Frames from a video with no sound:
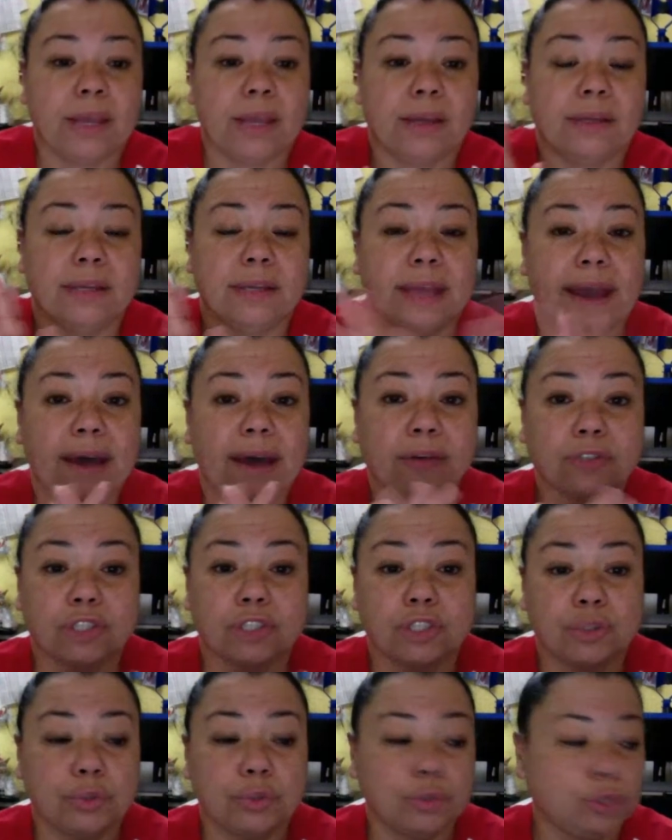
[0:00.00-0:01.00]
Now,
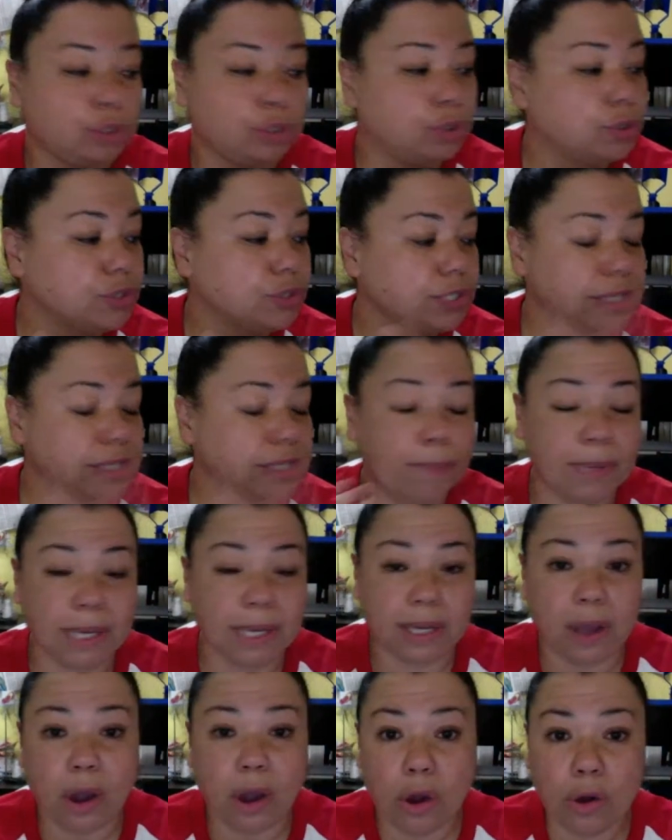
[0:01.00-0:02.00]
to use the big
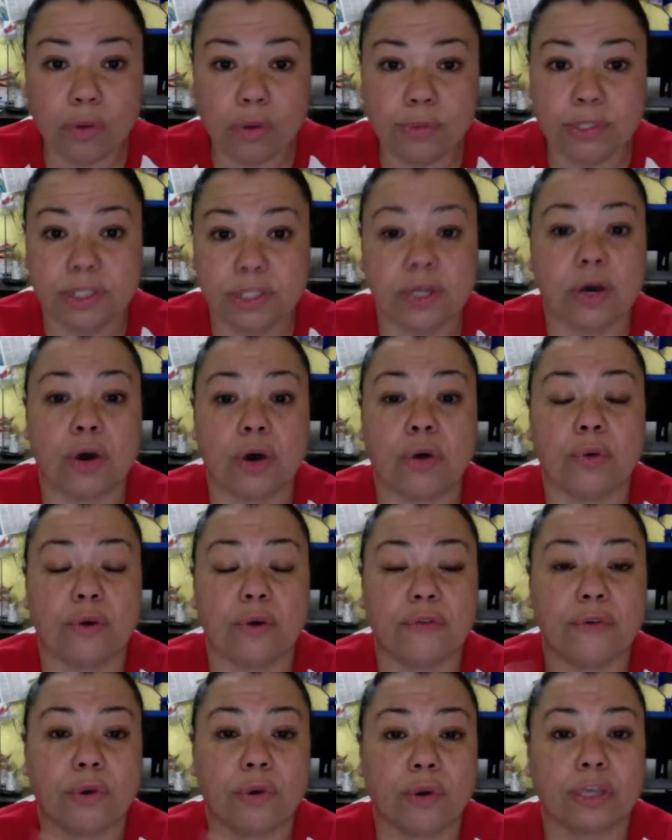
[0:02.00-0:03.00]
combs, though,
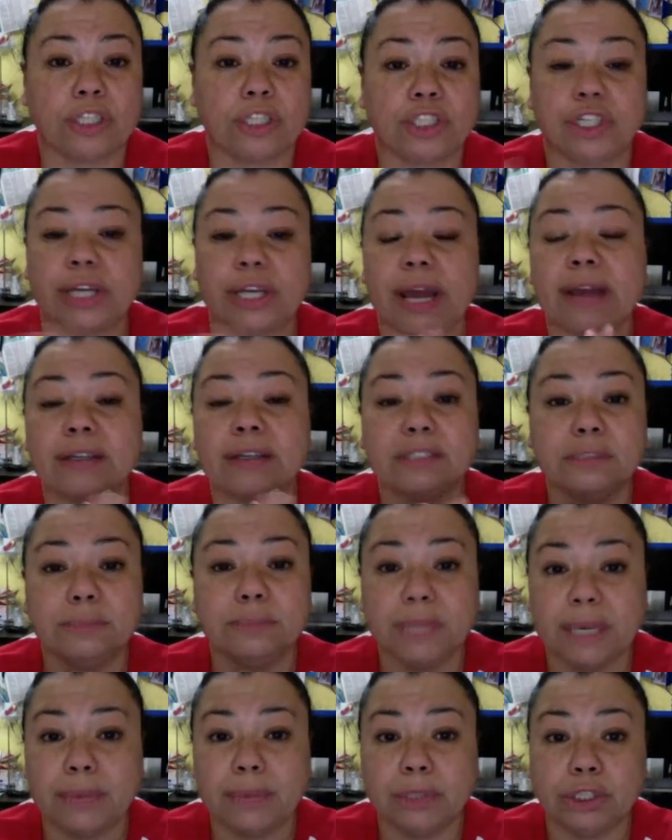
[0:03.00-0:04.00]
of course, you're not going to
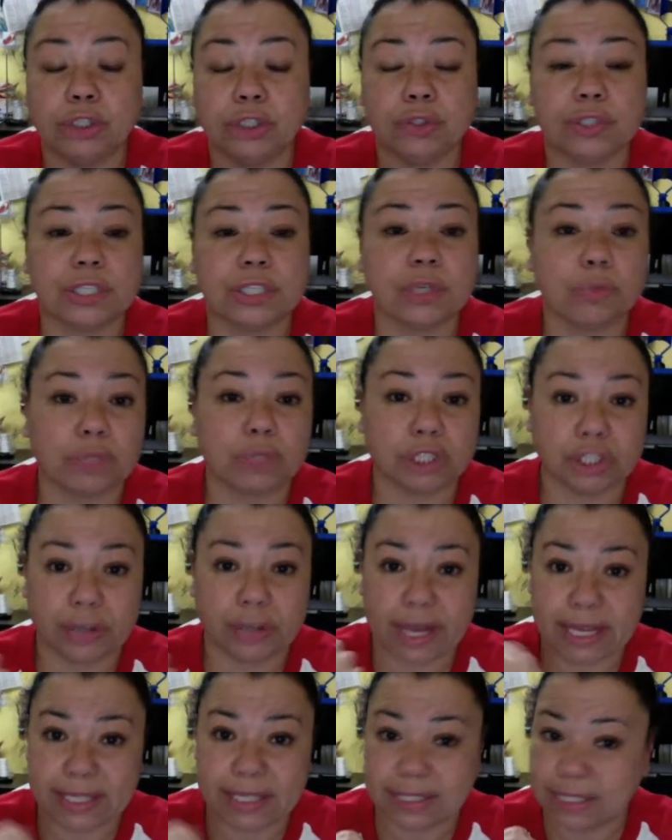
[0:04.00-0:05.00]
be able to use it with your
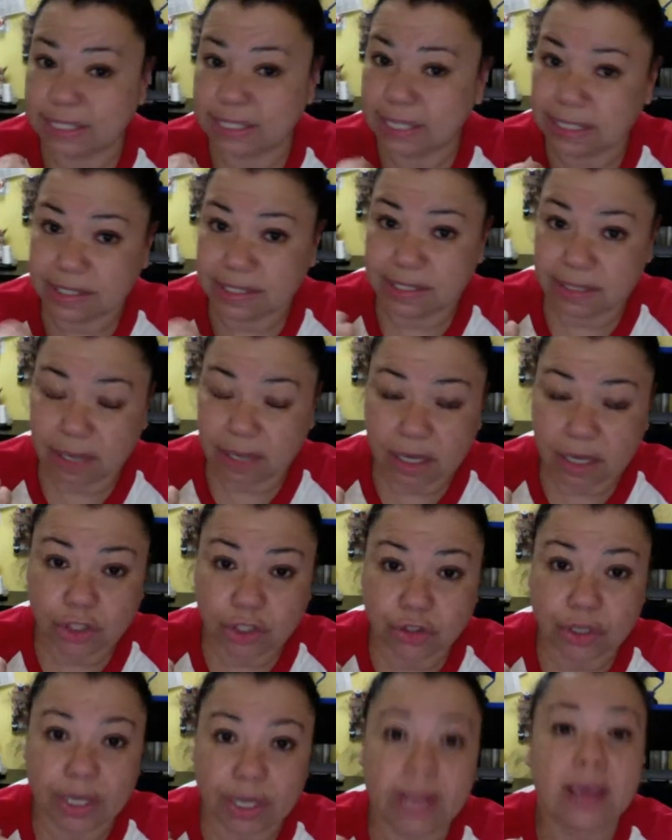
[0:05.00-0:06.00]

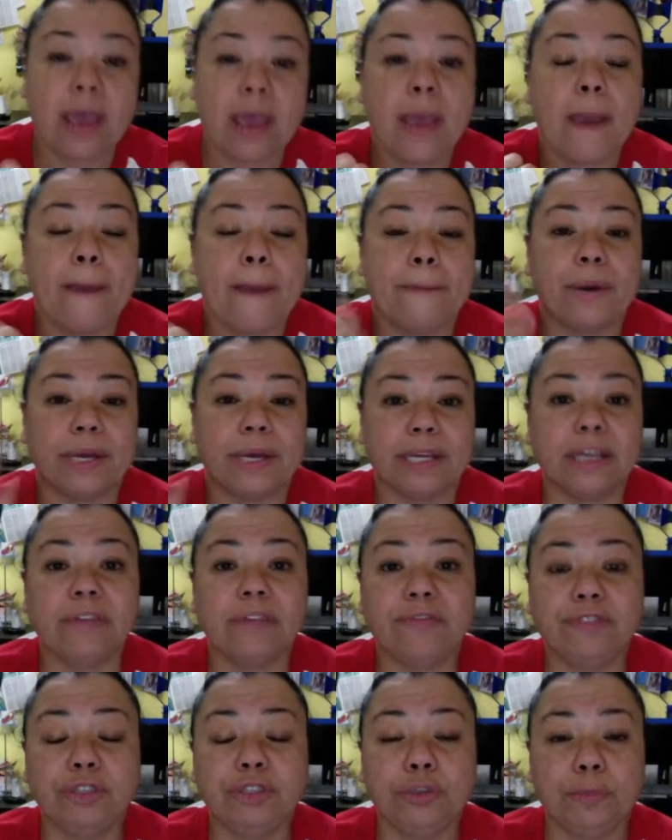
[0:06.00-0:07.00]
SE1900. But if
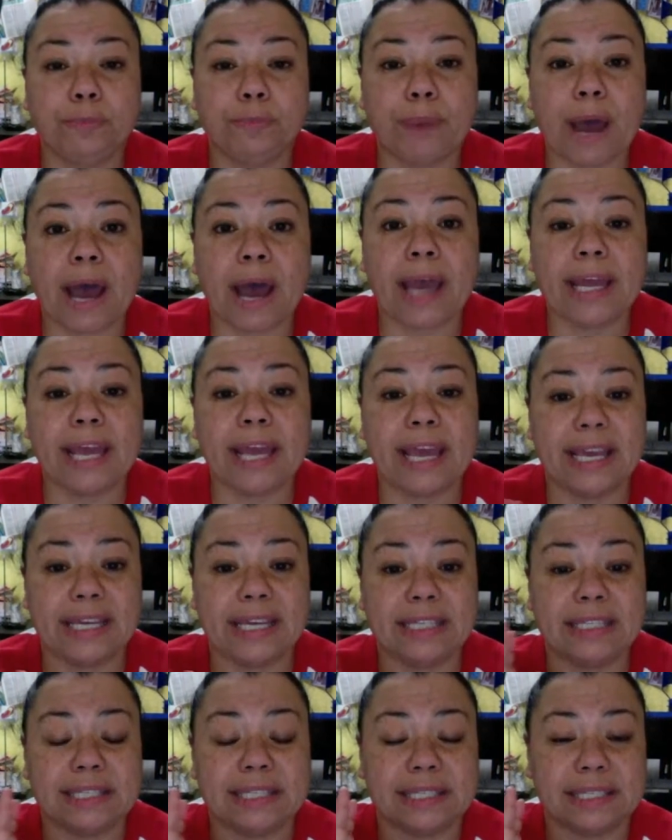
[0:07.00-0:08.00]
you buy a
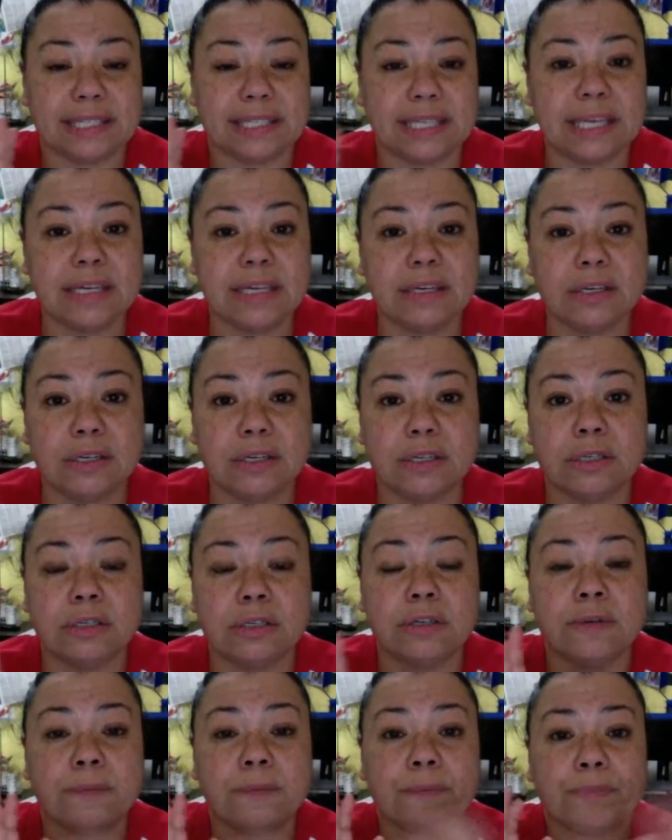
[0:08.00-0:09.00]

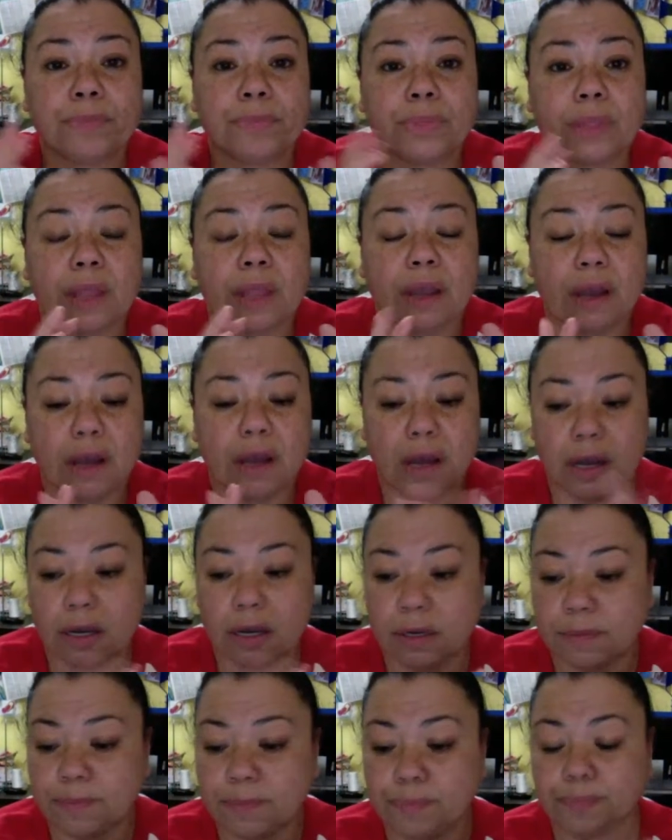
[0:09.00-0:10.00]
single
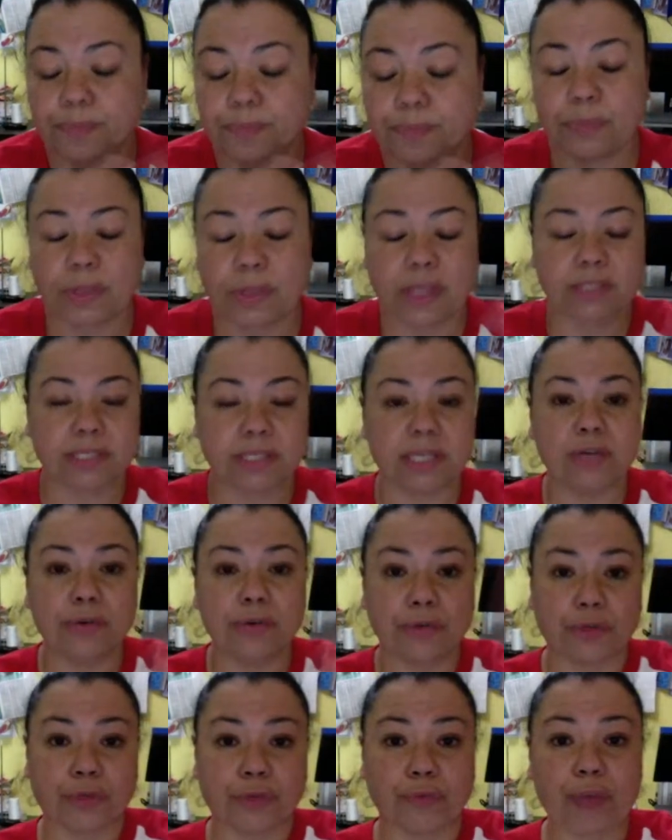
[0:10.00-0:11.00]

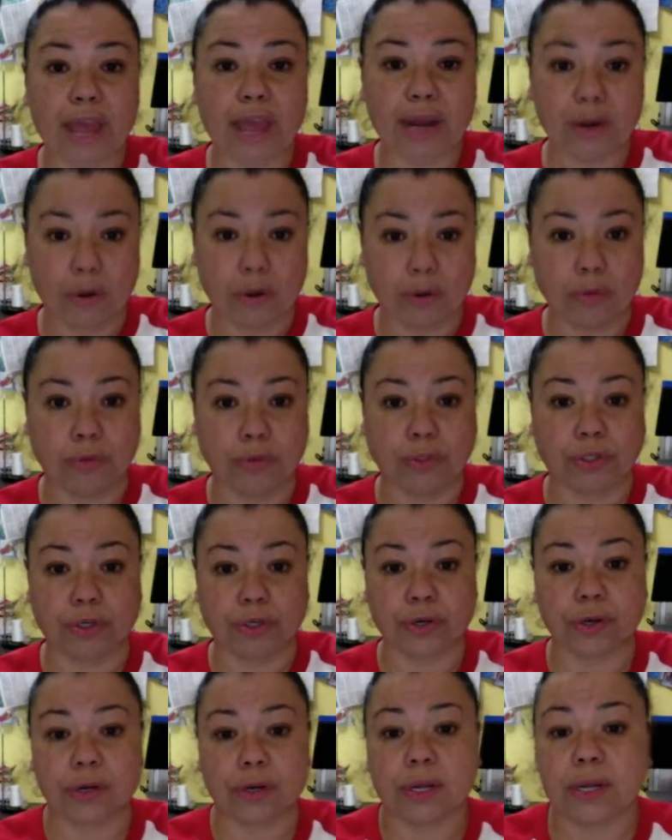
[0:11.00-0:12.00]
thread
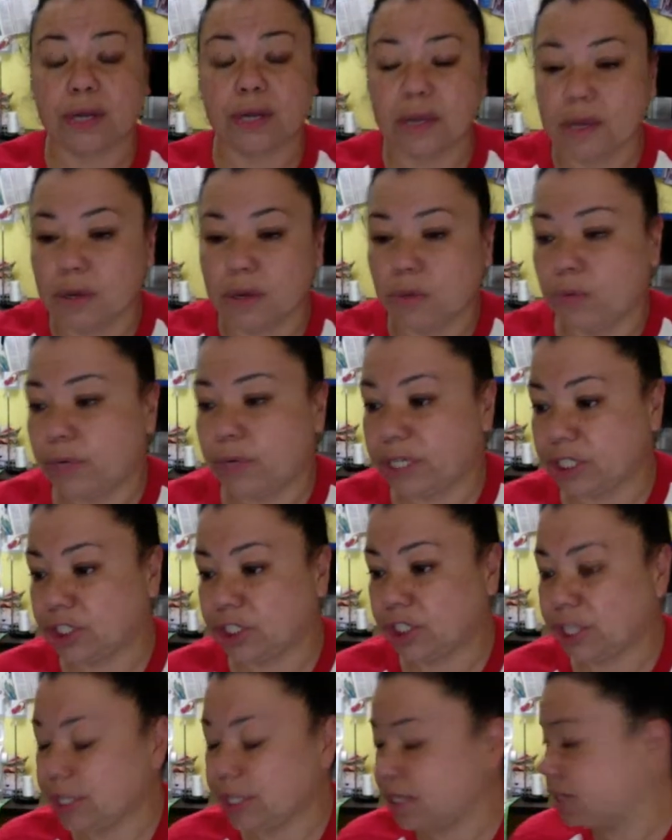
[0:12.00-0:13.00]
holder, which
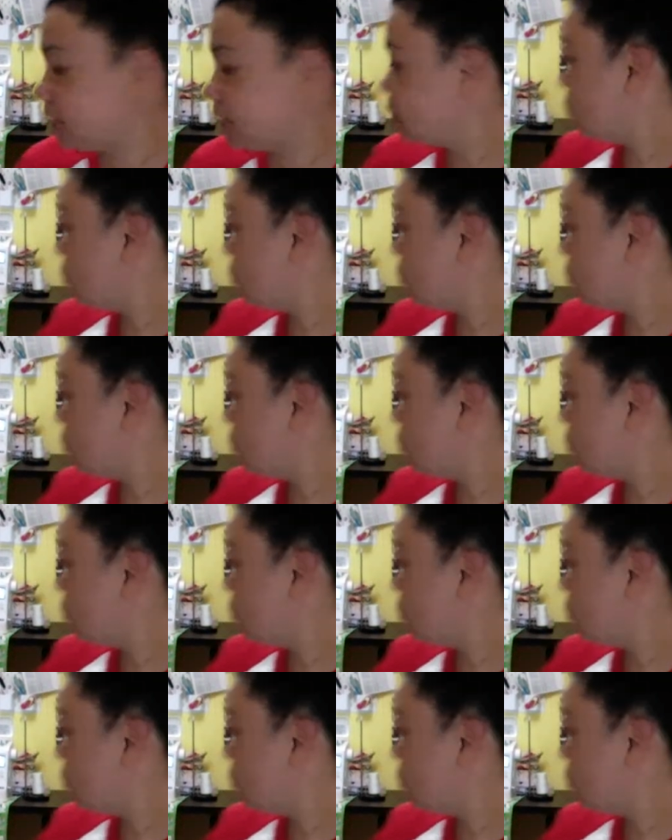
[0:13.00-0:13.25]
is the